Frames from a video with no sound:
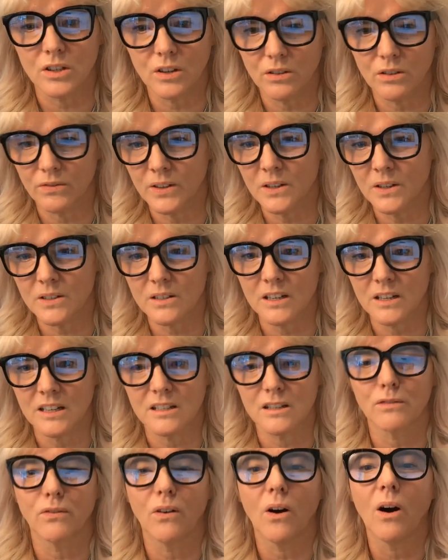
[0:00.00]
and
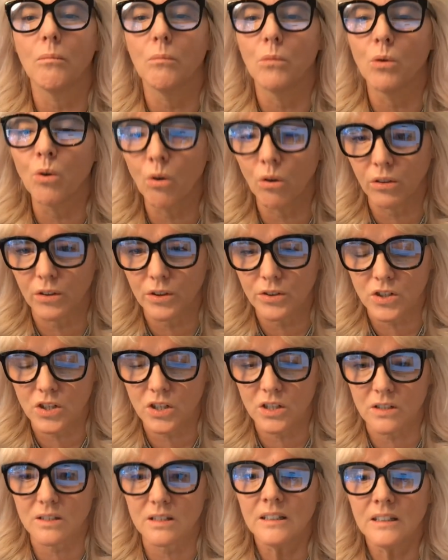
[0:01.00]
universities is far more than
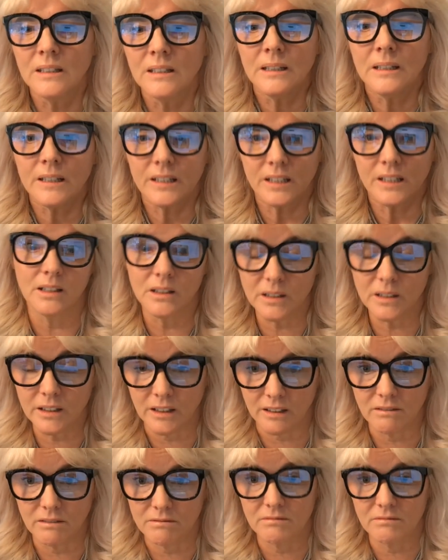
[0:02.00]
just
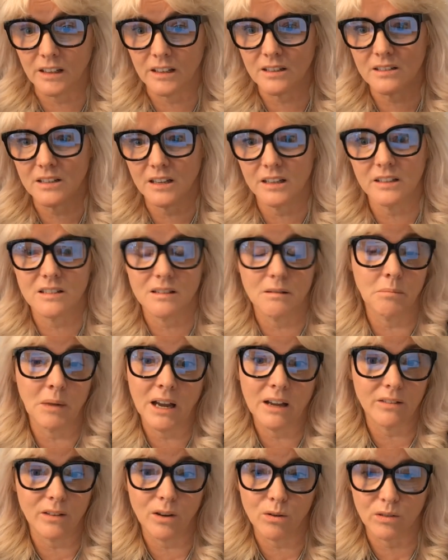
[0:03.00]
learning things. It's
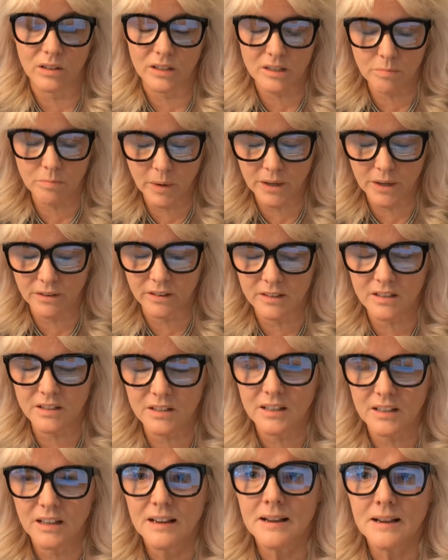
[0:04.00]
about the whole
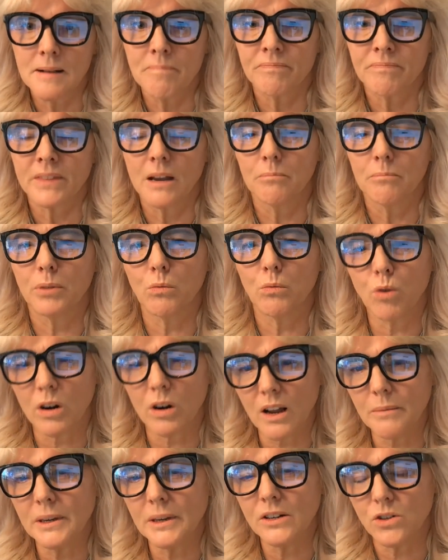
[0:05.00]
experience. But
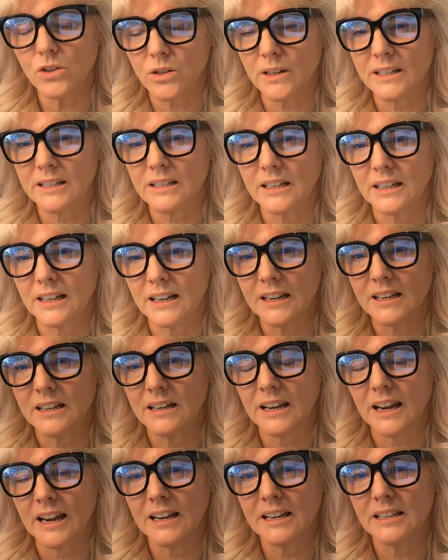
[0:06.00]
what I'm interested
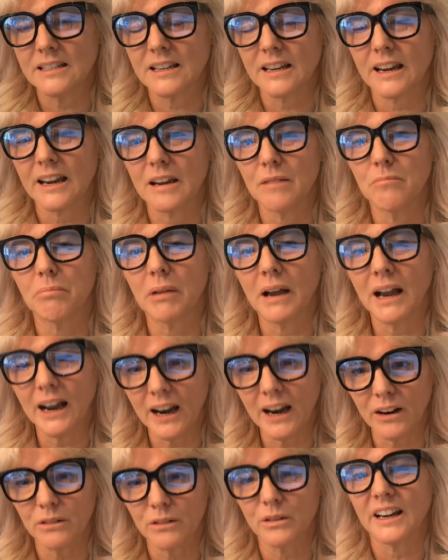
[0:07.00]
in is
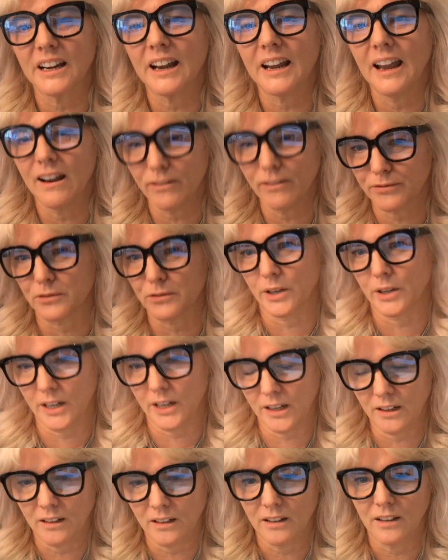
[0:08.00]
empowering
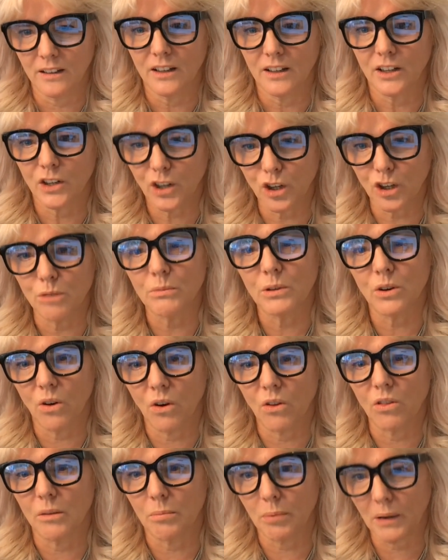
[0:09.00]
every human
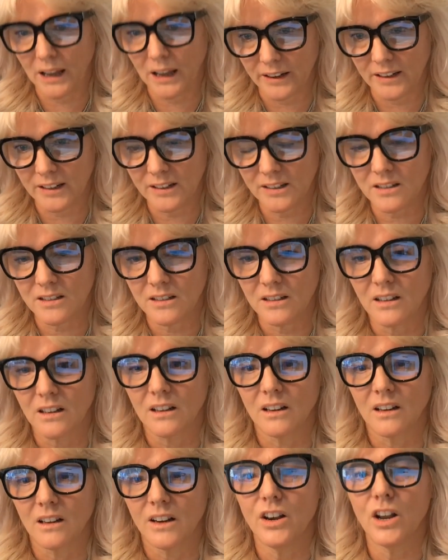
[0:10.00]
on the planet,
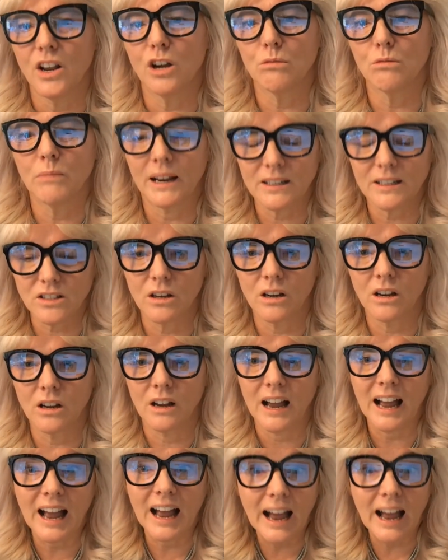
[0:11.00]
no
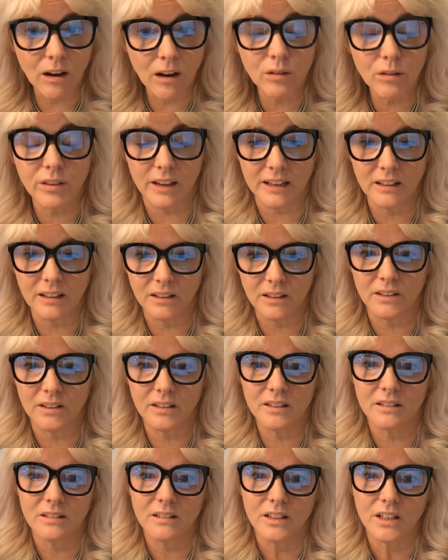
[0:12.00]
matter how they
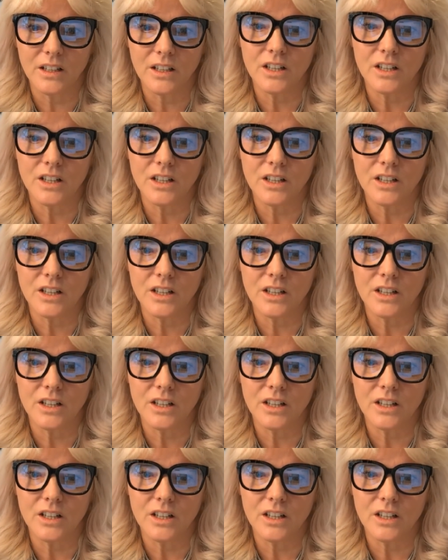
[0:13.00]
learn,